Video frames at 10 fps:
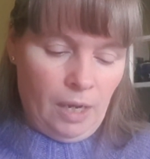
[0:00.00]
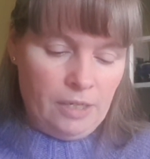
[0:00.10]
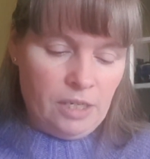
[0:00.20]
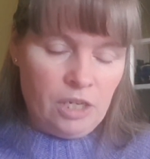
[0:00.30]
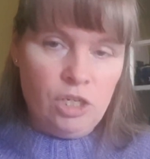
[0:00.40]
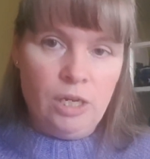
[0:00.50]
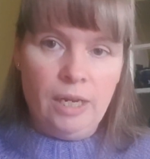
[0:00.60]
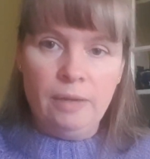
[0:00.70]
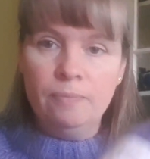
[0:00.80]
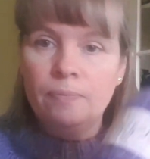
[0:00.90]
It's
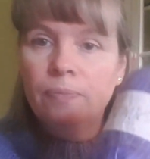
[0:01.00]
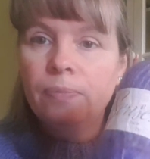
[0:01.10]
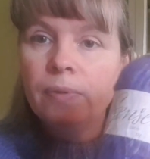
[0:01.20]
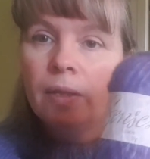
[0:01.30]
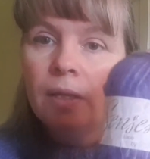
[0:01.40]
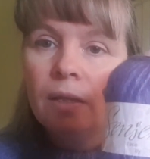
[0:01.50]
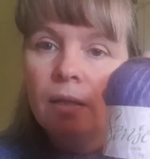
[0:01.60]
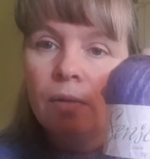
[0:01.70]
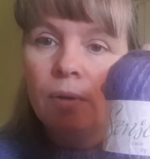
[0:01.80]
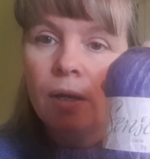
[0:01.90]
actually,
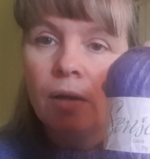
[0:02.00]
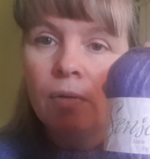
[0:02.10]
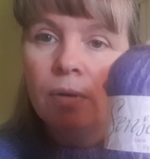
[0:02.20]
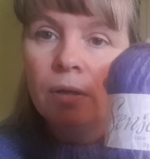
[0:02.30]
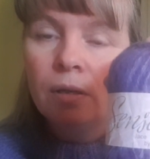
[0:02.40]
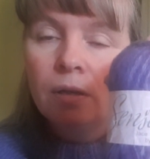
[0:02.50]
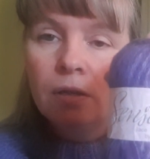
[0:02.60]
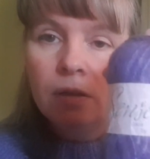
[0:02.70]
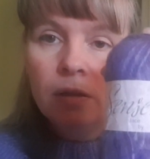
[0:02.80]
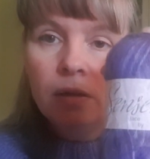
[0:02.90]
there
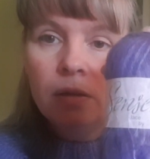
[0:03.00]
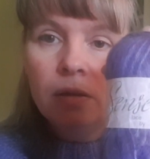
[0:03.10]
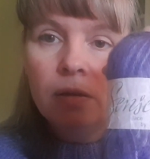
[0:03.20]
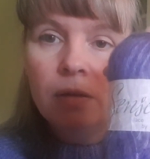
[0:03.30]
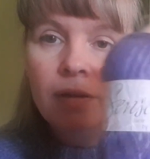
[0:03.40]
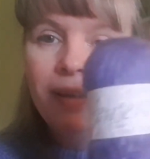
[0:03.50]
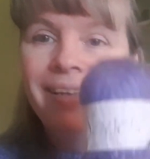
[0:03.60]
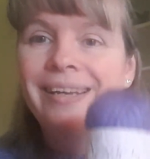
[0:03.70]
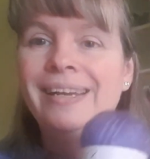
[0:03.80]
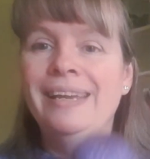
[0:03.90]
we
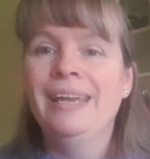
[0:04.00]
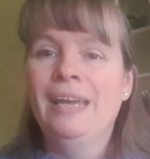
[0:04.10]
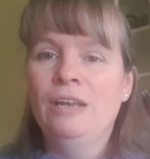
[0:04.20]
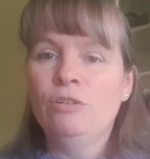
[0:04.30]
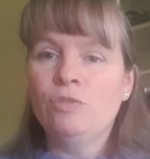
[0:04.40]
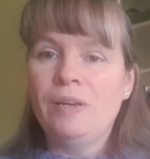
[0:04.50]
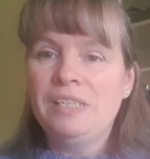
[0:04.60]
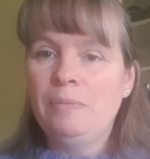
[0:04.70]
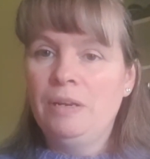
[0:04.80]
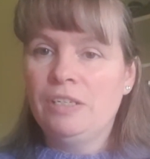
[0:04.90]
go. Looks quite
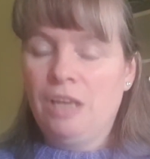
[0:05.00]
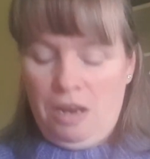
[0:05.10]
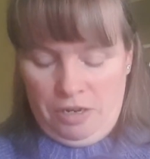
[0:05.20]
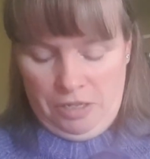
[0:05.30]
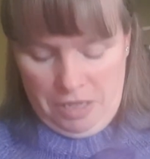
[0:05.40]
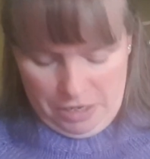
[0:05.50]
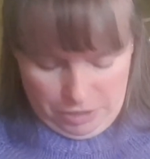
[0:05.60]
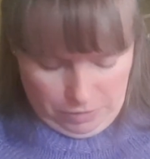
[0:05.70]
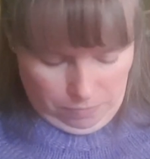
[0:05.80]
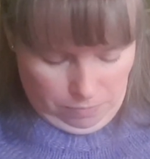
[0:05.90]
similar to colour to
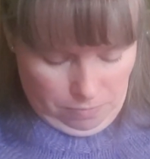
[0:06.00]
this.